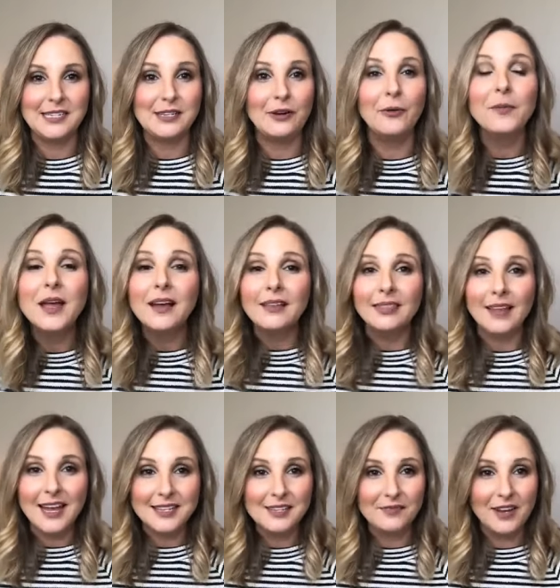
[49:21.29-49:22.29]
So
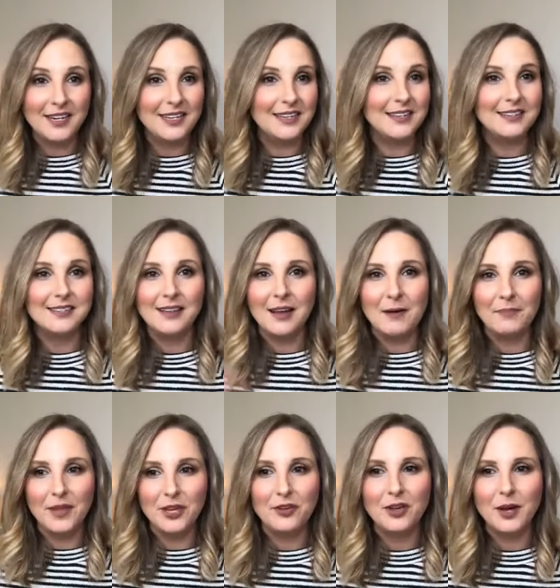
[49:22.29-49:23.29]
lots of ideas
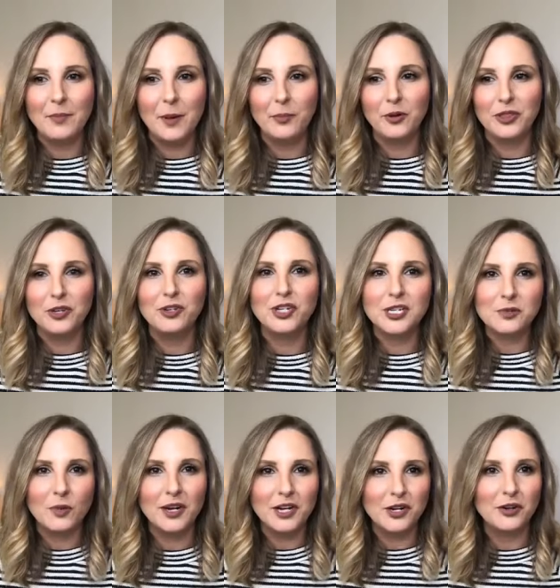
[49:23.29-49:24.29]
that you can come up with. You just
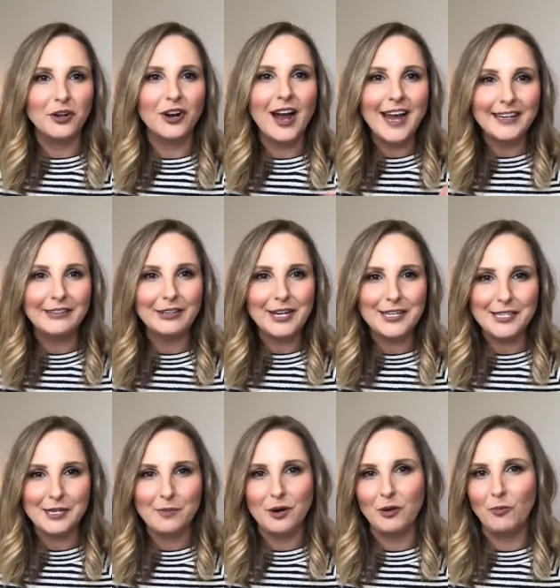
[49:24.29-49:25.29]
want to know your ideal
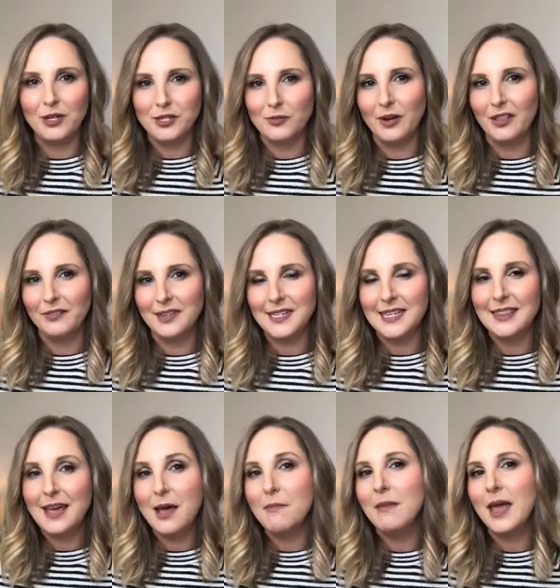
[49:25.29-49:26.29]
customer and what's relevant to
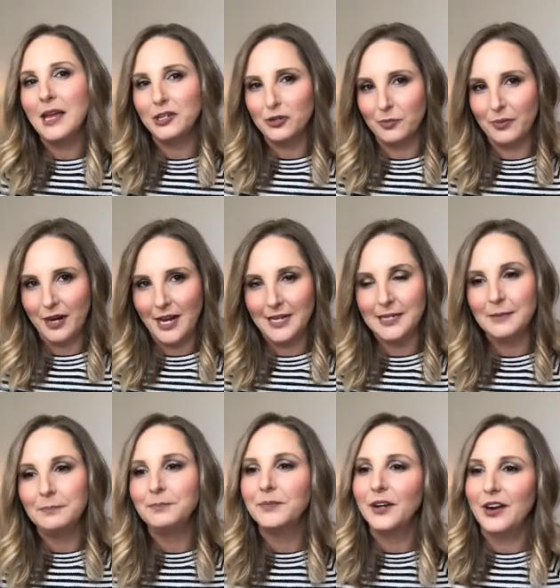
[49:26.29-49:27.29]
them and your brand.
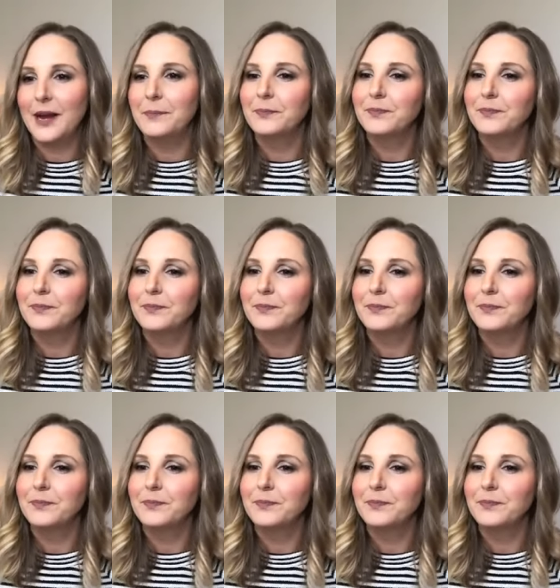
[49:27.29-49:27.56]
All right.